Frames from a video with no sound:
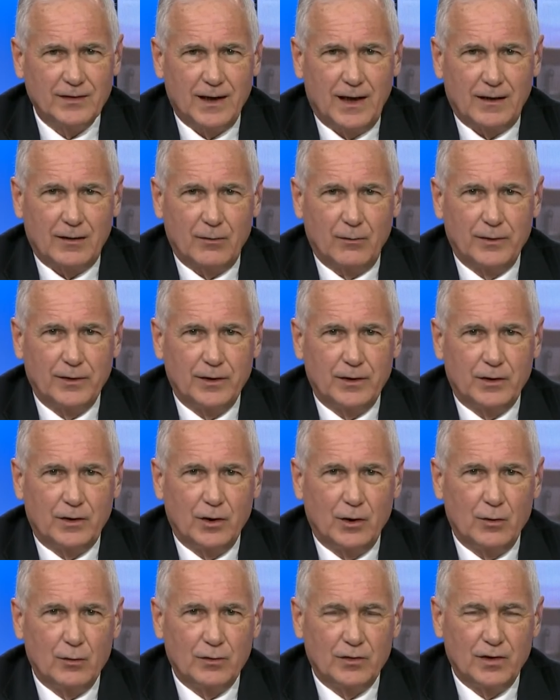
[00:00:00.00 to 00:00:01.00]
not going to
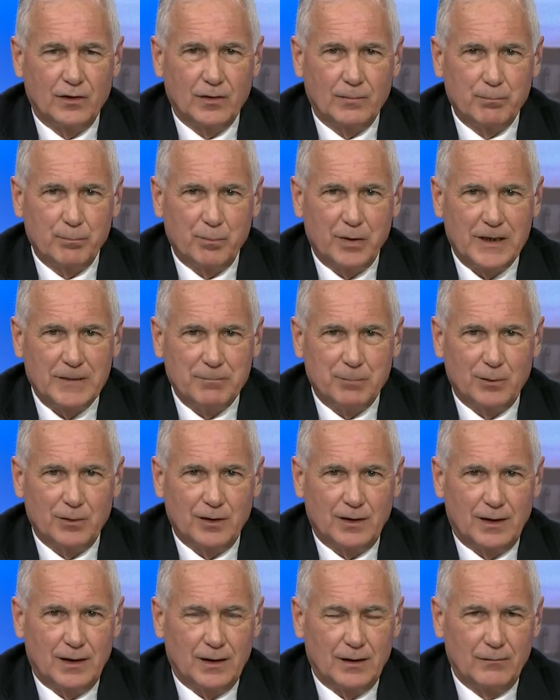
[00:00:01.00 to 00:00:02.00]
go to the
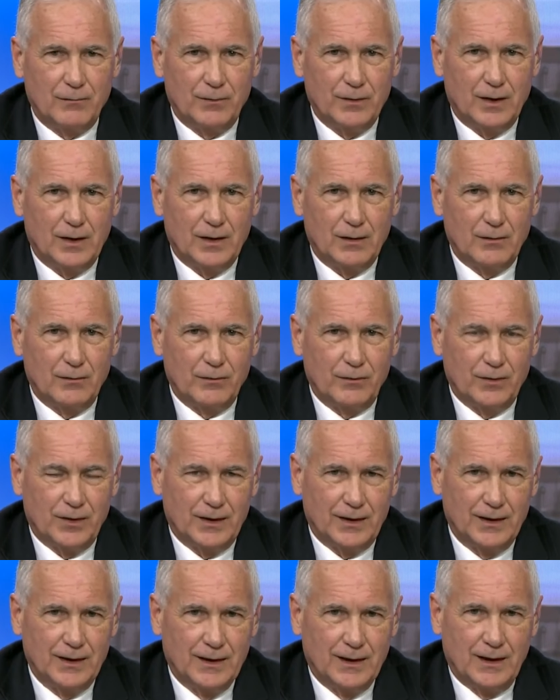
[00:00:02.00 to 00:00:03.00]
people of
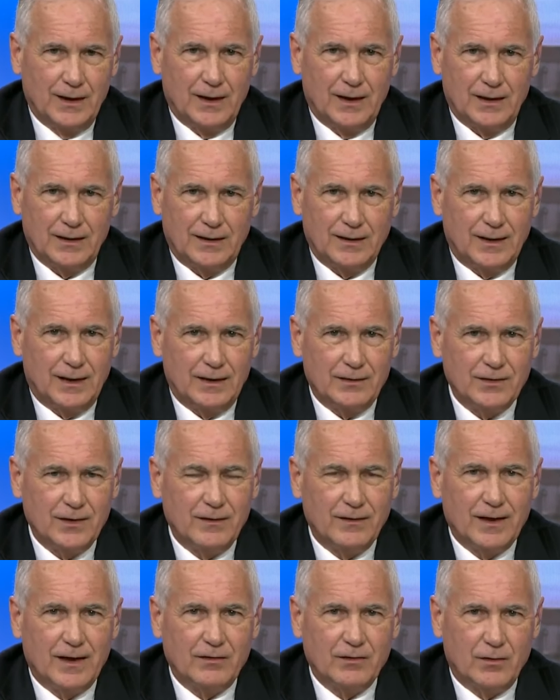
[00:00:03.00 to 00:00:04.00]

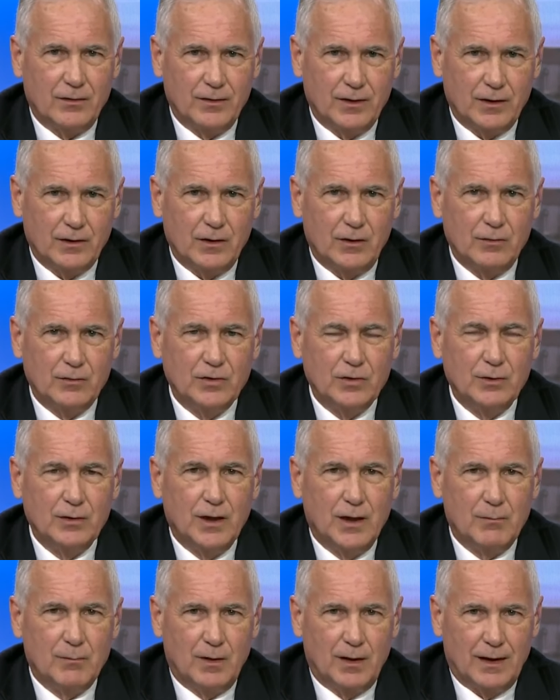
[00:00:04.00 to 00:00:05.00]
Gaza. That's going to go to
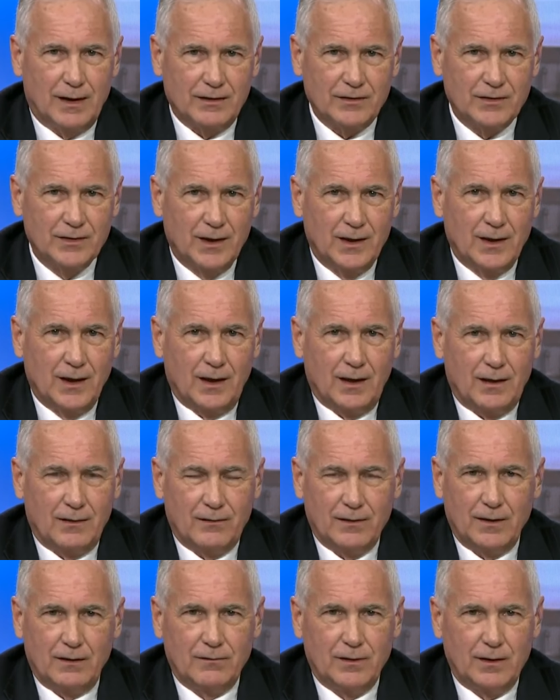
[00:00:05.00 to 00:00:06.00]
Hamas.
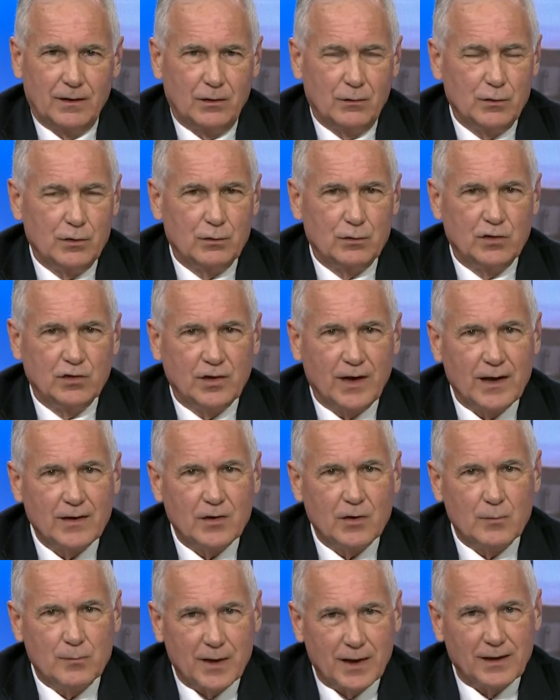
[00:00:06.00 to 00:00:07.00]
You send
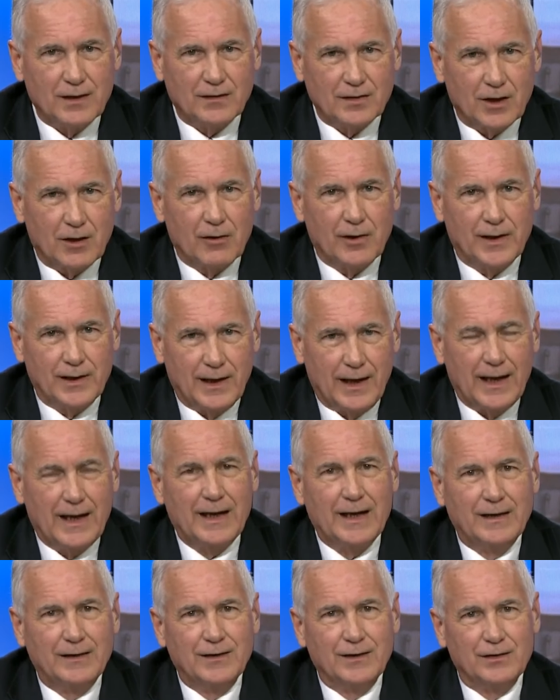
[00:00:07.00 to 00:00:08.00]
humanitarian
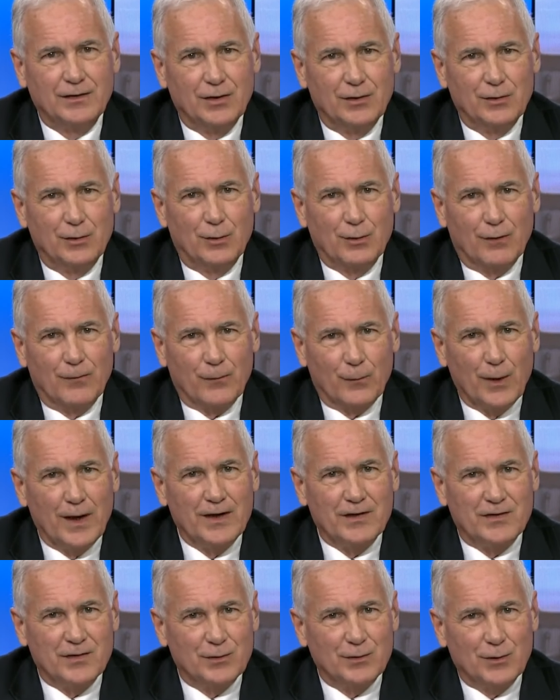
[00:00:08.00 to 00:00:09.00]
aid to your
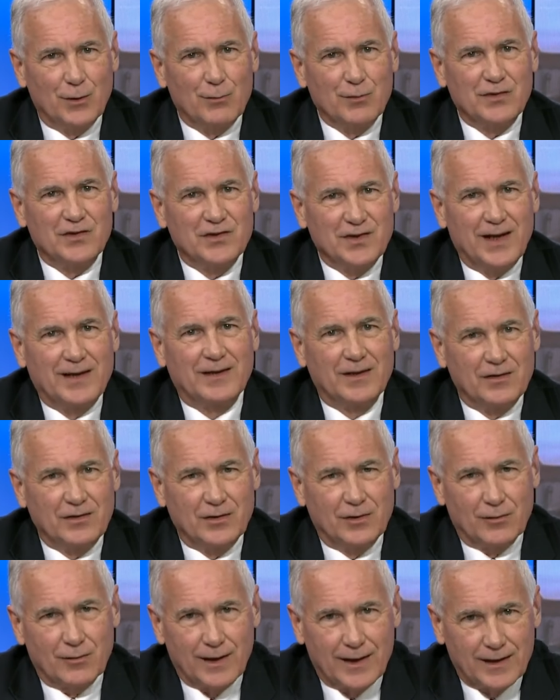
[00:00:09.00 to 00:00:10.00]
friends. You don't send it
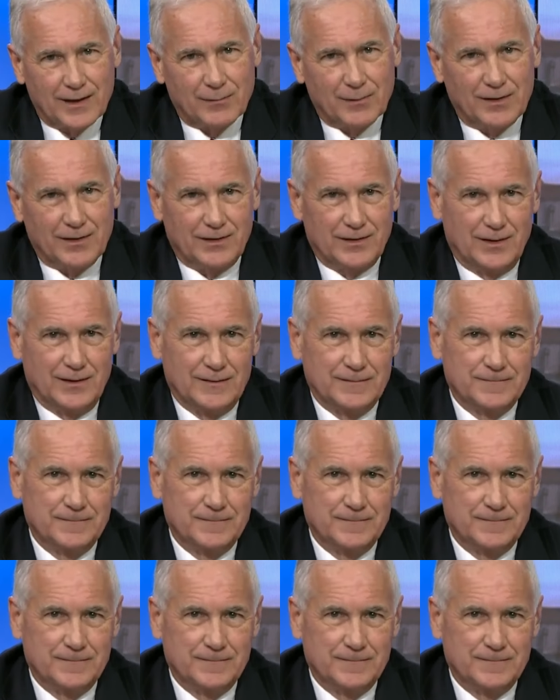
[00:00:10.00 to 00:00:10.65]
to your enemies.